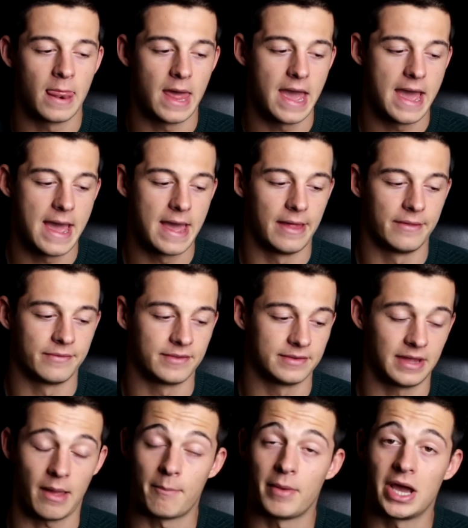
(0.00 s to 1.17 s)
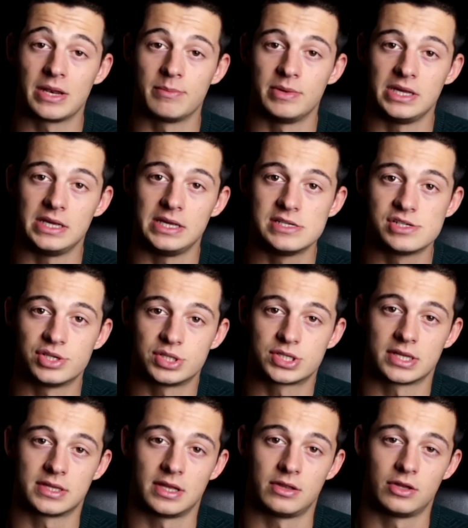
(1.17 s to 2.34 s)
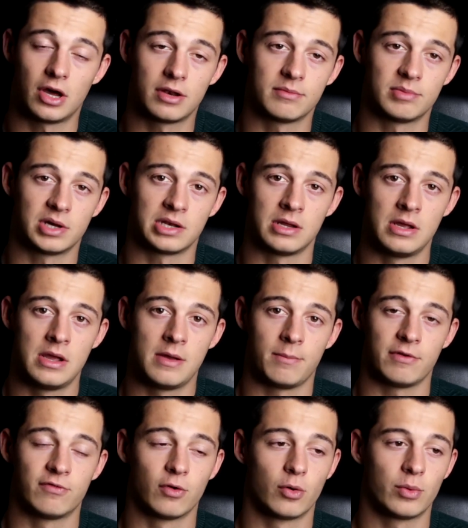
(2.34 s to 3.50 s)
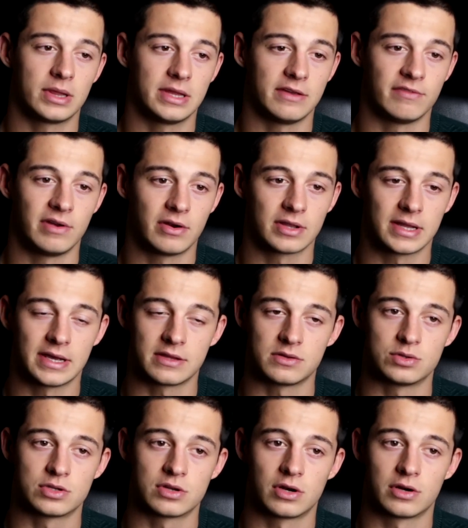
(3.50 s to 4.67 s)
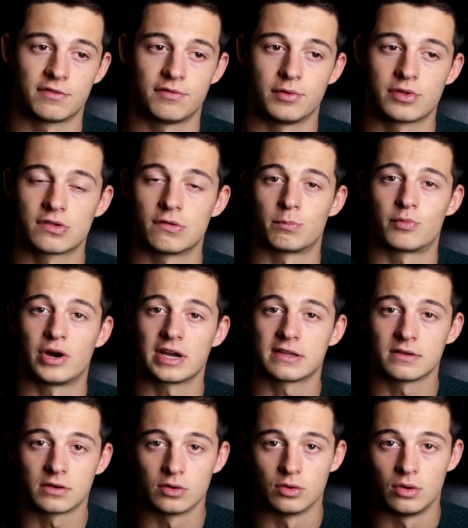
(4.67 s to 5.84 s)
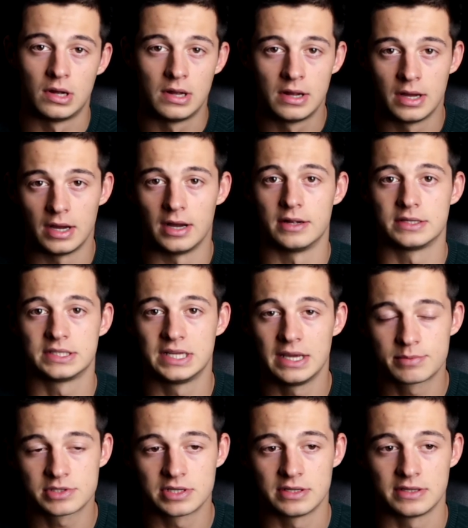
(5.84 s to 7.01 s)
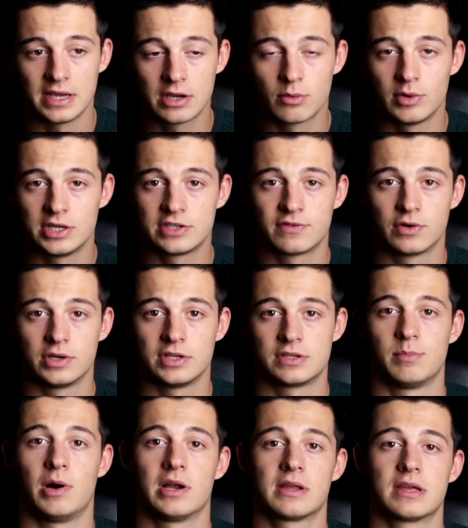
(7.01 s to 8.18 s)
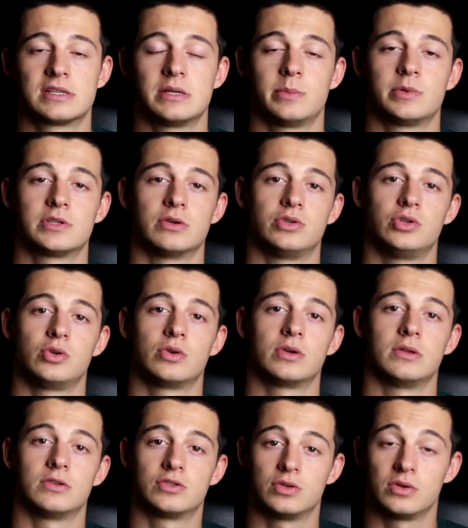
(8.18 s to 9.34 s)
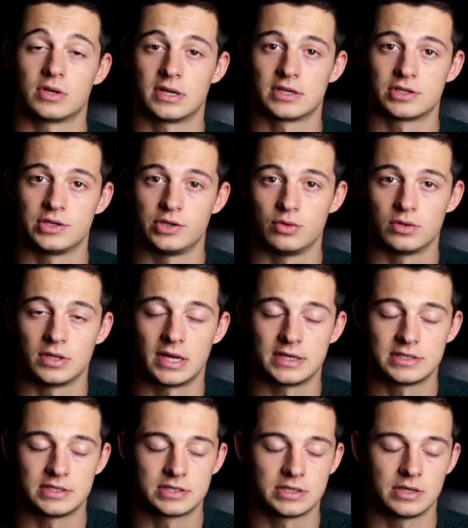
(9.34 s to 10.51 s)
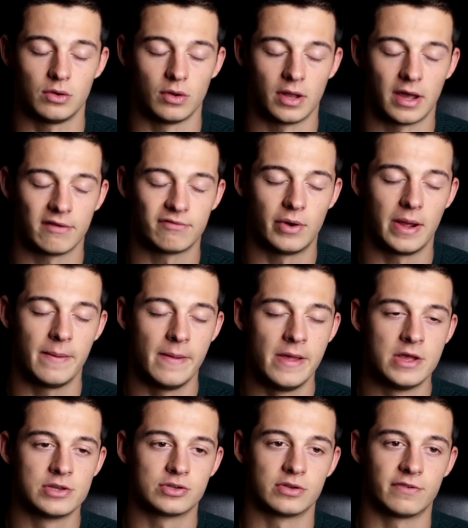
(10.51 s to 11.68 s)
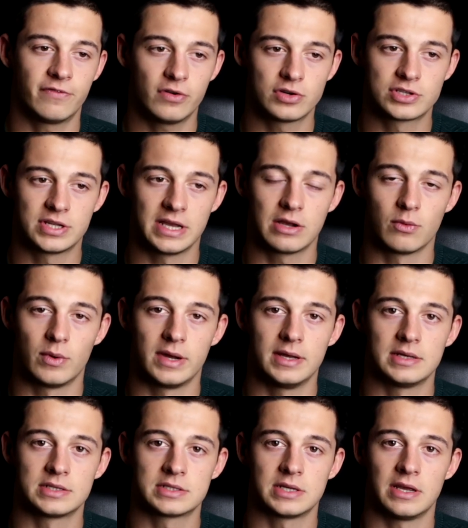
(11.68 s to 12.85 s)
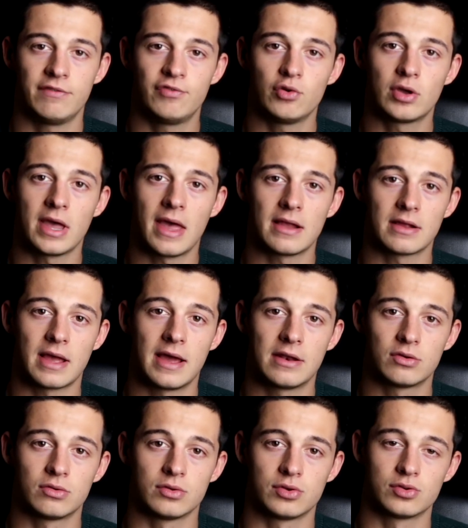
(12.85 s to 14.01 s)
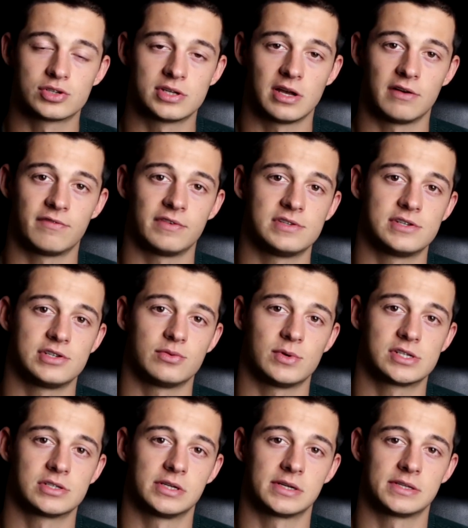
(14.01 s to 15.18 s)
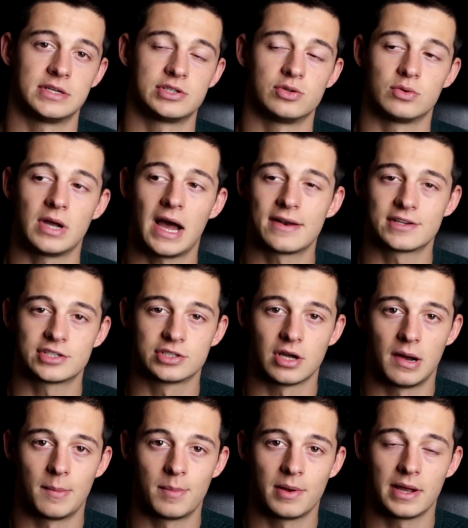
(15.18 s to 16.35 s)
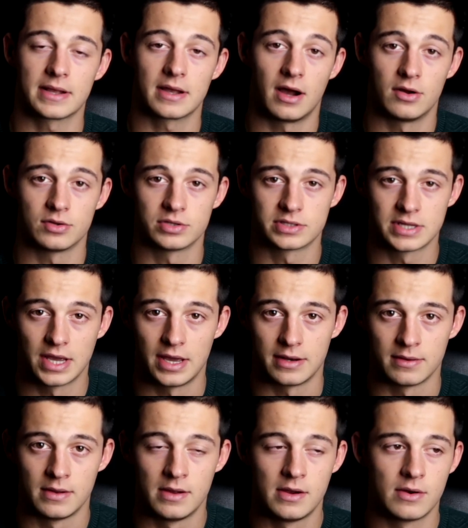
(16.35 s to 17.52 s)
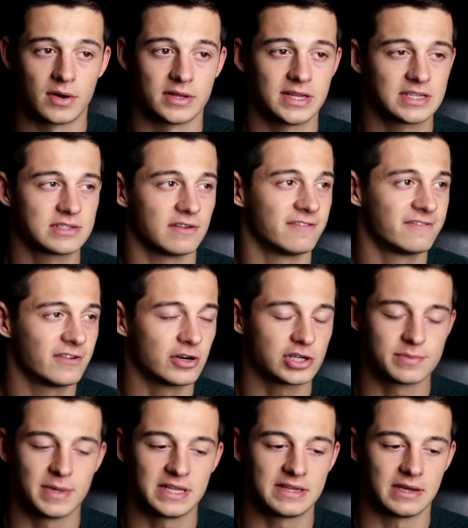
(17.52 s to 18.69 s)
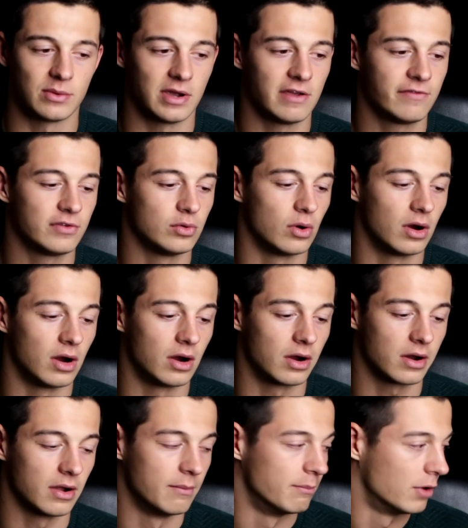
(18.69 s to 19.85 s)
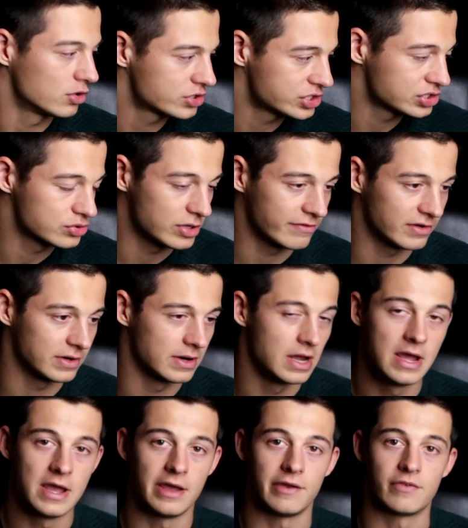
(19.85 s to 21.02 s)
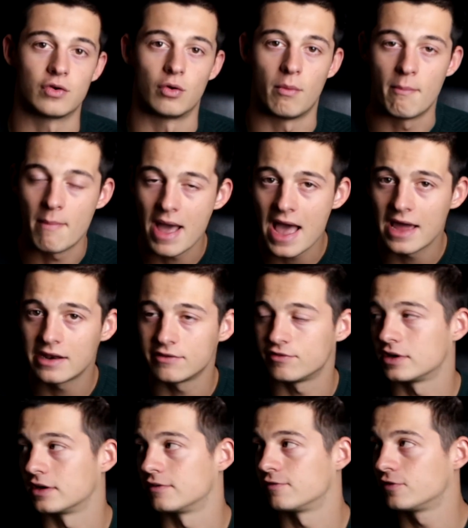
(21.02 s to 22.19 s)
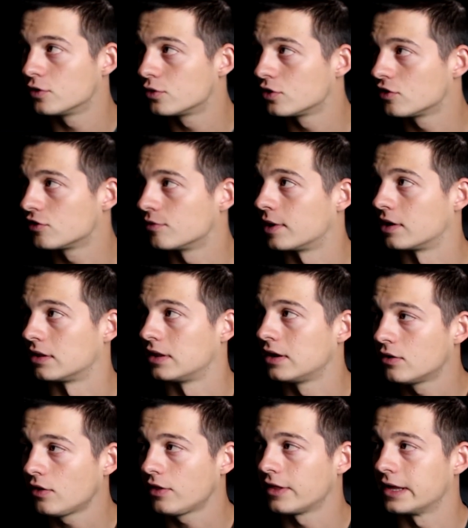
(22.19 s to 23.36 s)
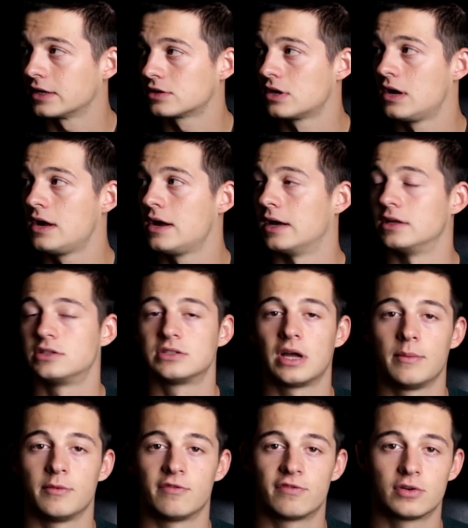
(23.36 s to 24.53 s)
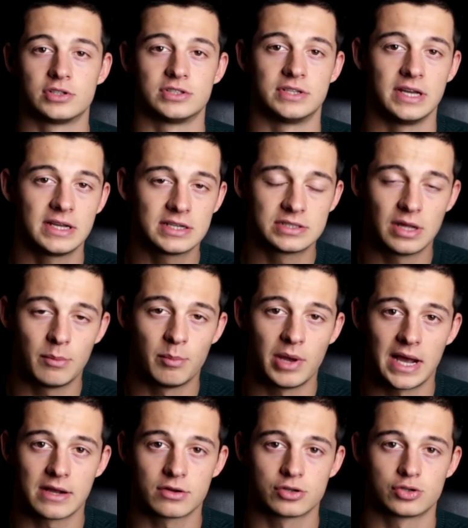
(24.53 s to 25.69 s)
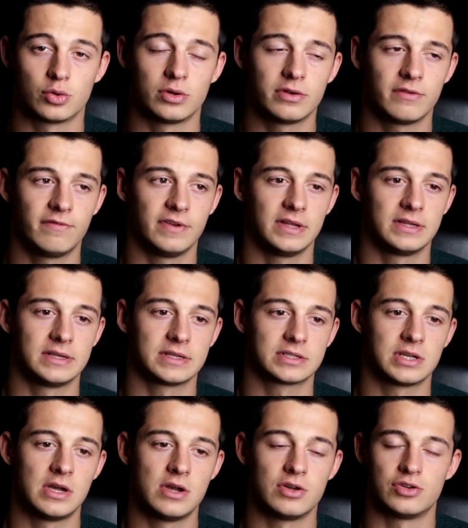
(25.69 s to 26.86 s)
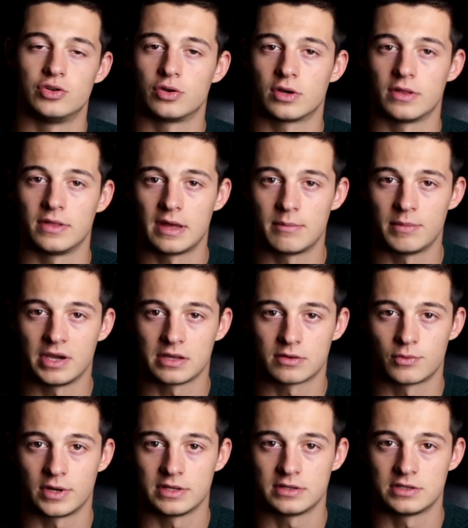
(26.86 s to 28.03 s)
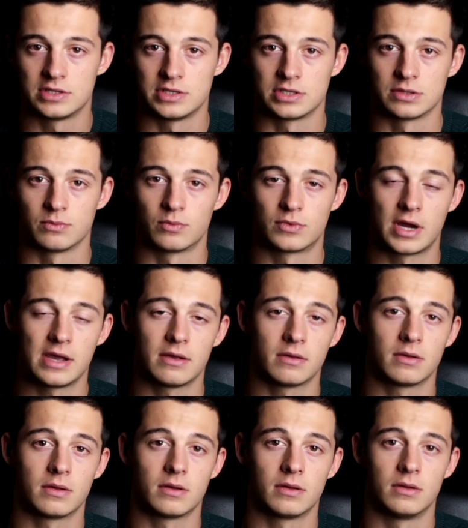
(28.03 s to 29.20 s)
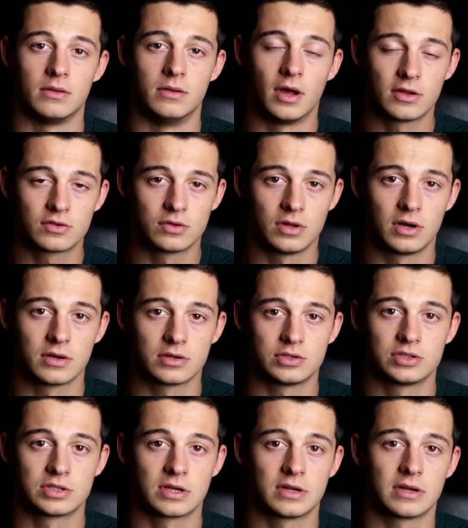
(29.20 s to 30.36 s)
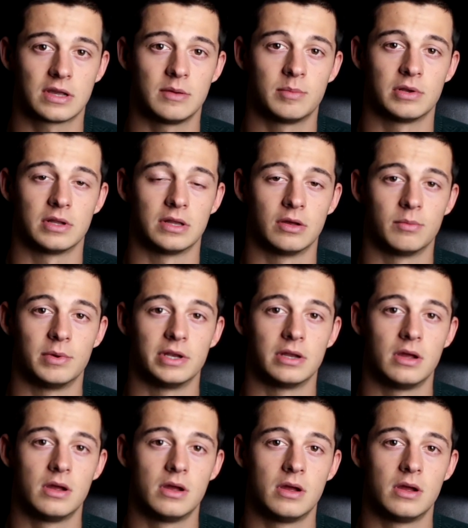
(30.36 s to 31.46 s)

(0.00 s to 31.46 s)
And that might be easier said than done, but before we leave here, I'd like to start off with practical uh, tips and takeaways for this podcast episode, you could, so you can actually utilize this in your life, right? So the first takeaway is, if you can't handle yourself in situations like this, you gotta stop and count to ten, right? That's the first main takeaway. If you are emotion driven, if you're mad, if you get furious about little things, it's time to first take a step back, control your feelings, so you can then make the right decision, right? Not too long, just gonna keep it a little bit